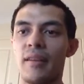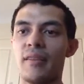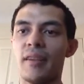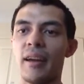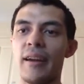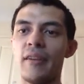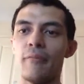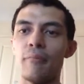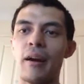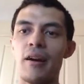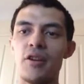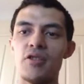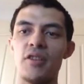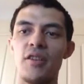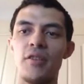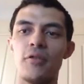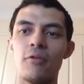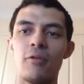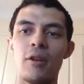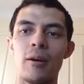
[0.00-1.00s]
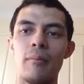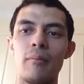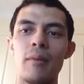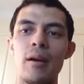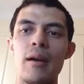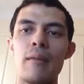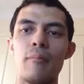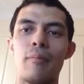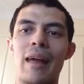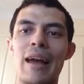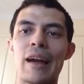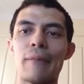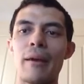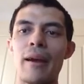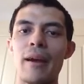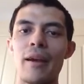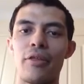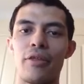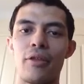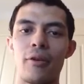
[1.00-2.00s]
tank punches from Black
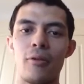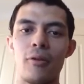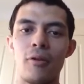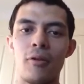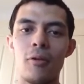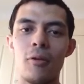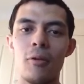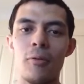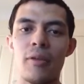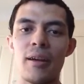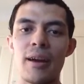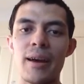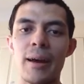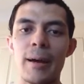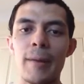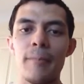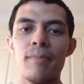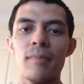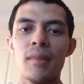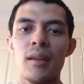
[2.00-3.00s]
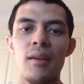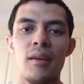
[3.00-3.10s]
Panther and all that,